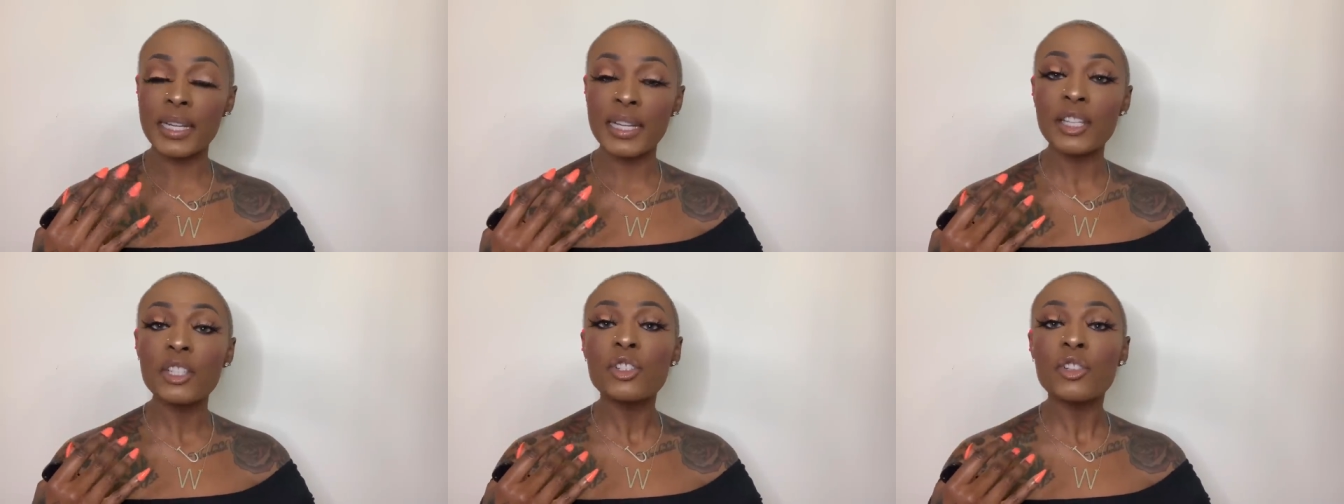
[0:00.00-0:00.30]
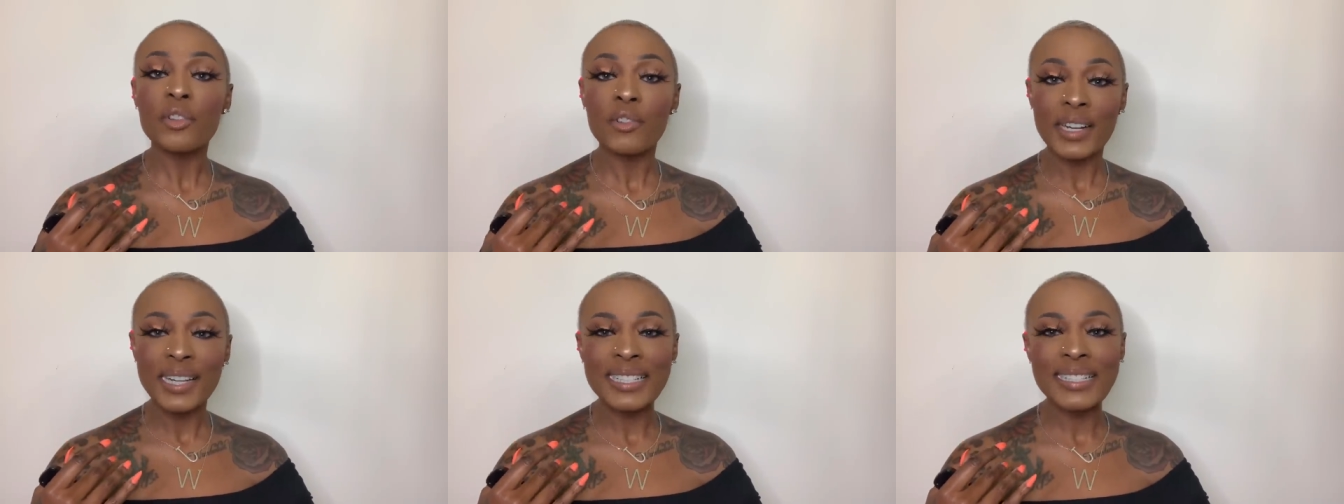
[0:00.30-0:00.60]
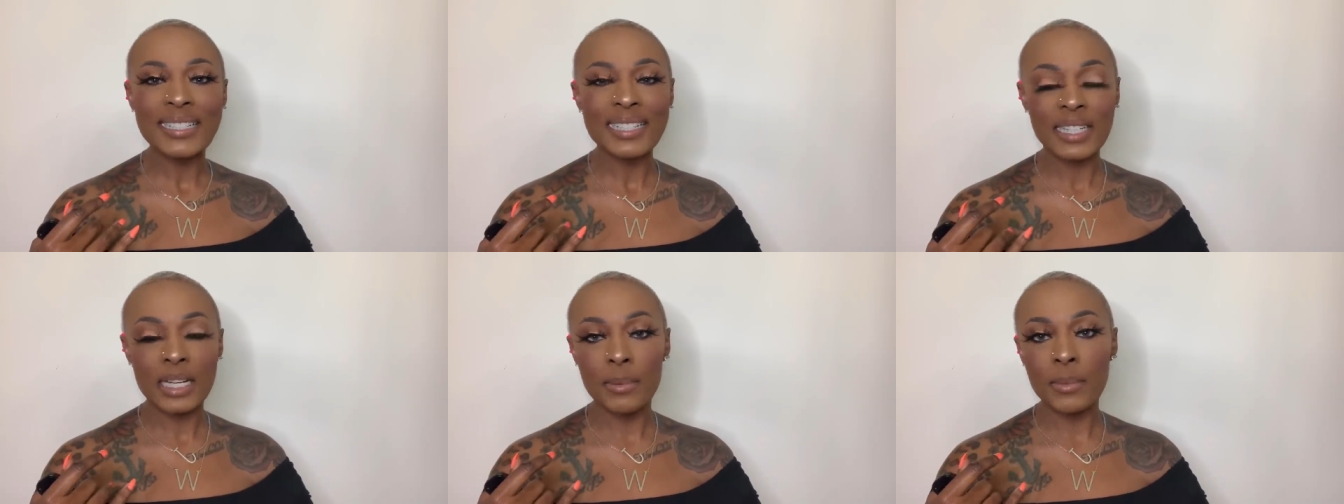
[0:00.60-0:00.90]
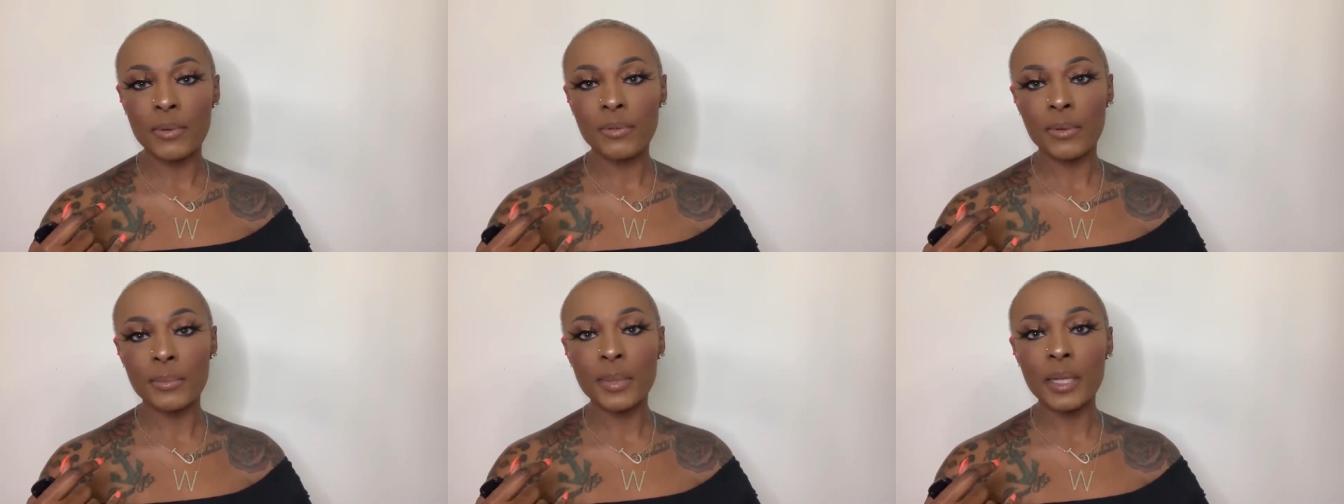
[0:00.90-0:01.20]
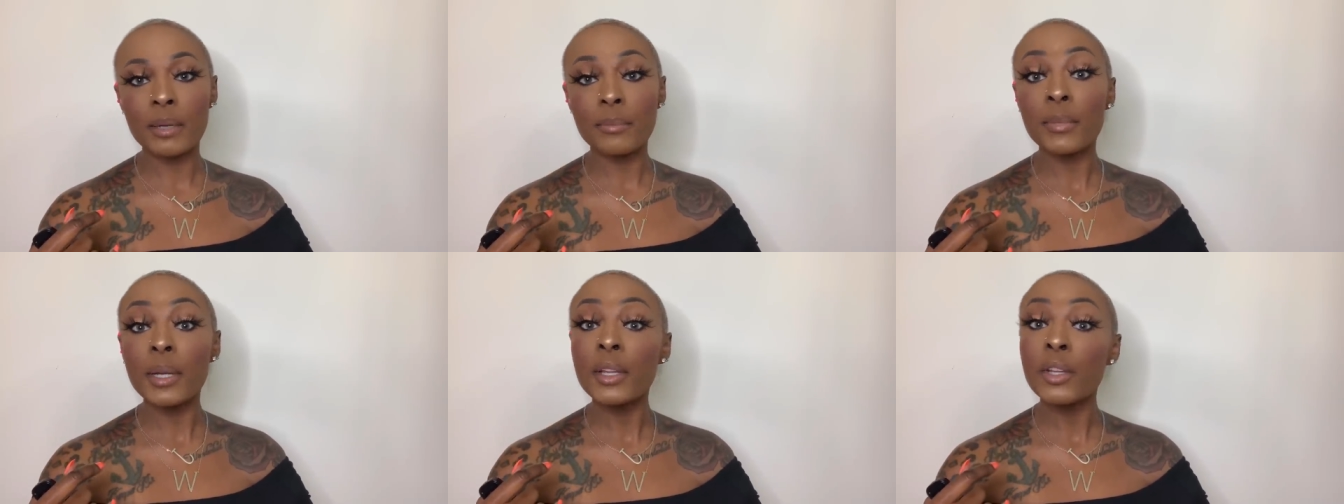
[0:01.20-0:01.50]
in transit coming from
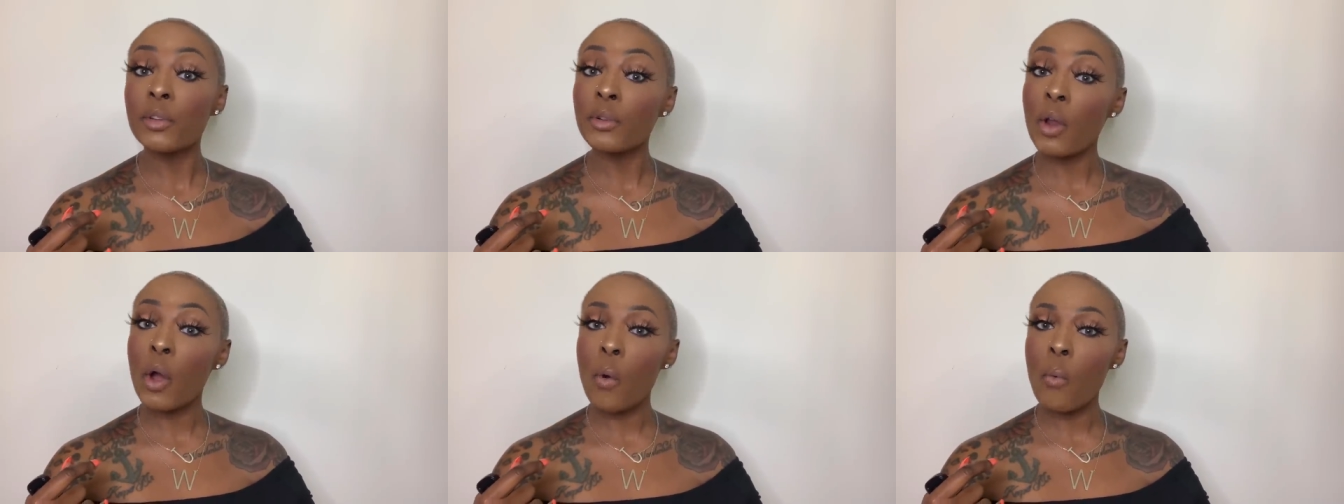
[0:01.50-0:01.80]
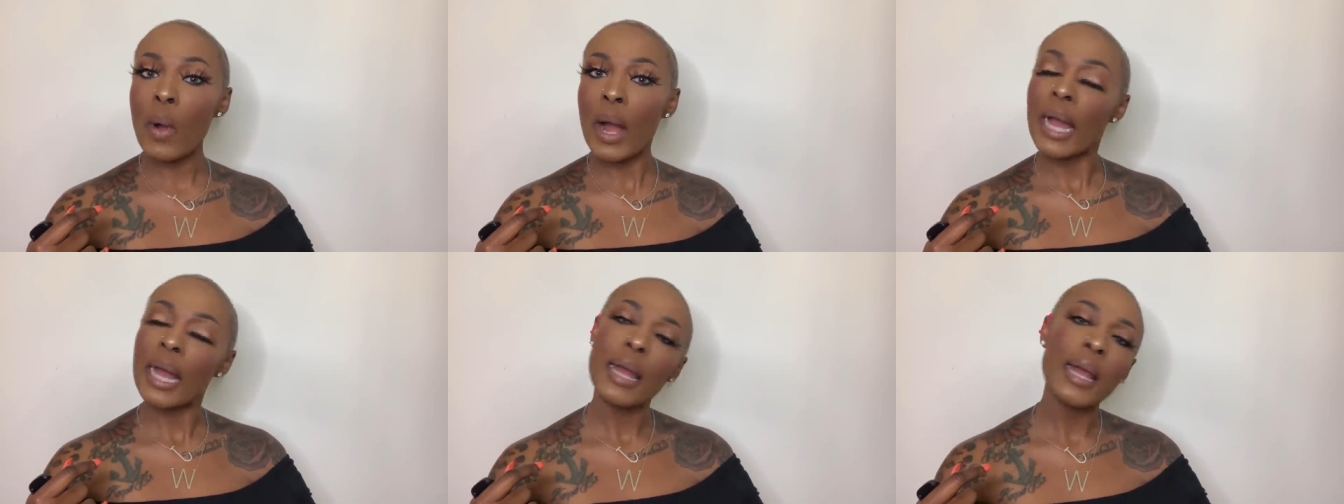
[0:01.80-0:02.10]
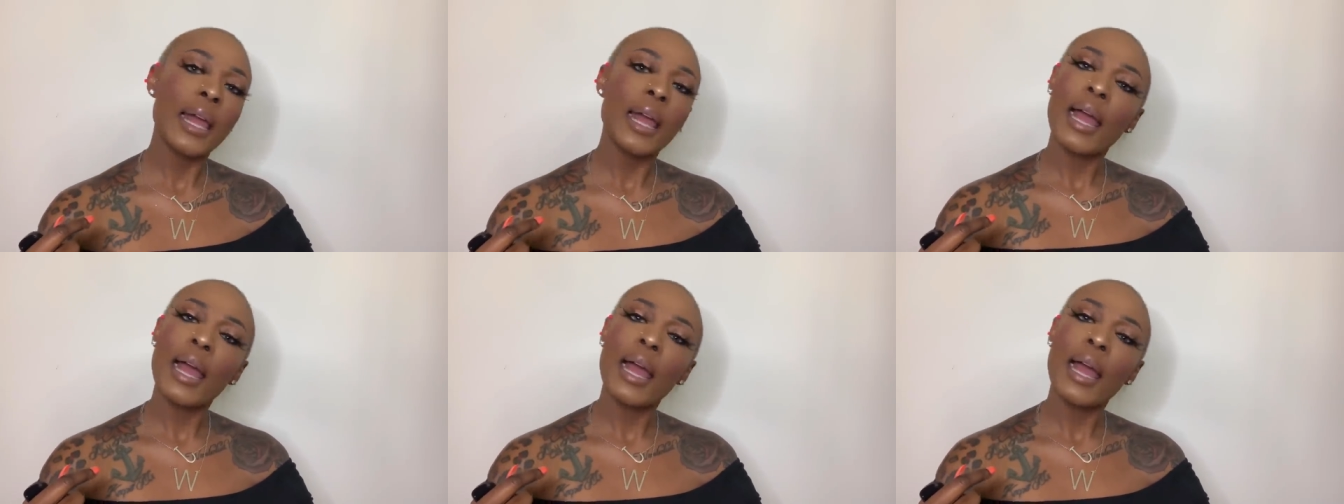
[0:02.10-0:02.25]
them. You know why?